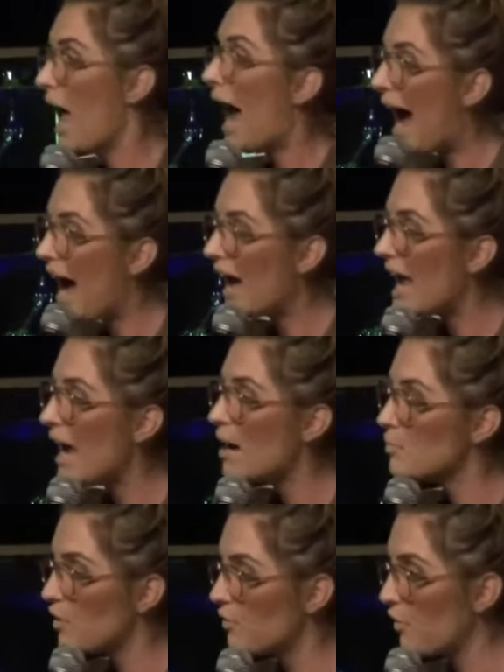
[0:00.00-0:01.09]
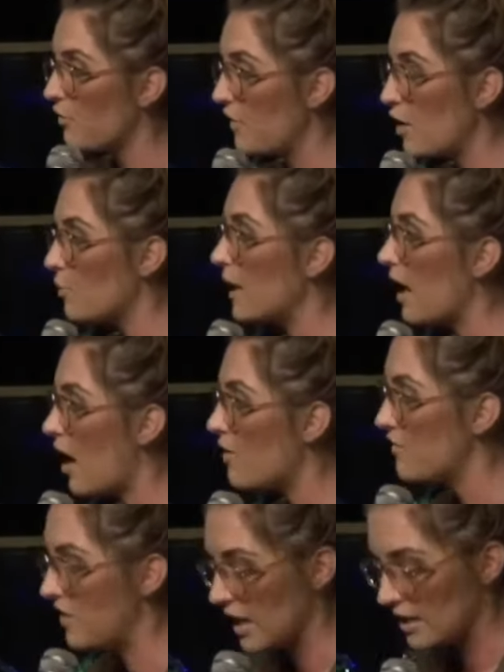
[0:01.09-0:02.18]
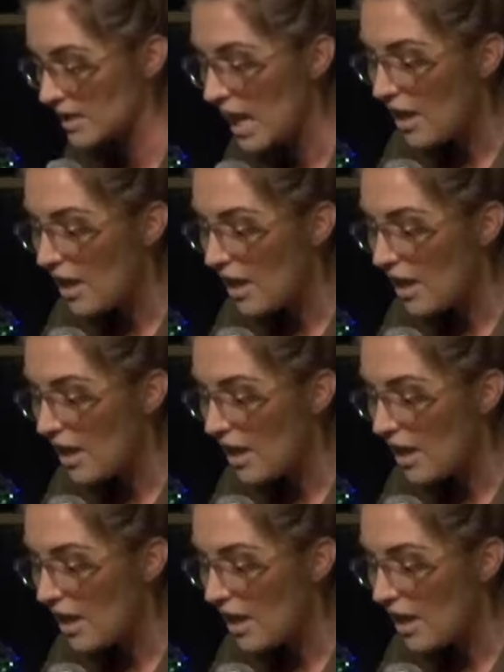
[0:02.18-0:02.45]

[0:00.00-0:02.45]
I am the fulfillment of this.